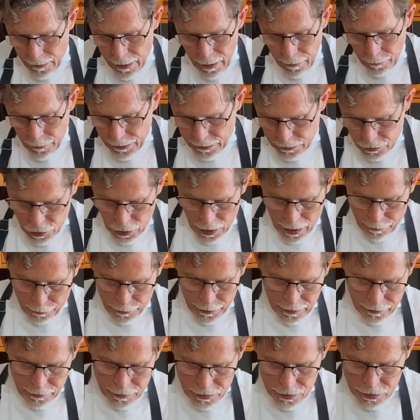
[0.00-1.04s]
but chopping
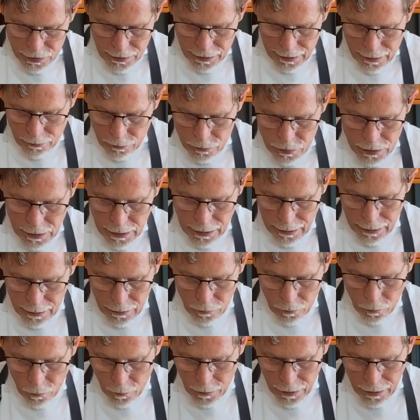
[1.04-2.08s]
the stems
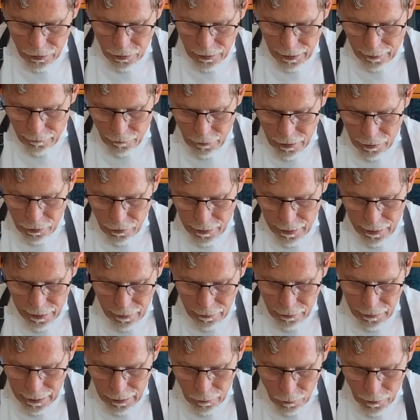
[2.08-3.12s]
in with everything. And
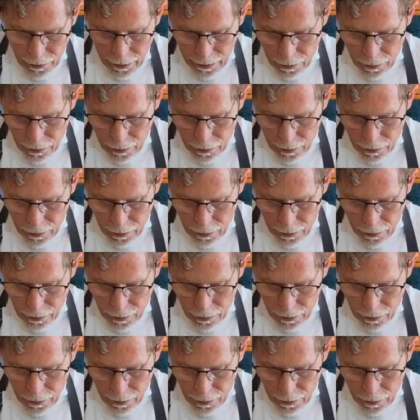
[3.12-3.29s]
then when I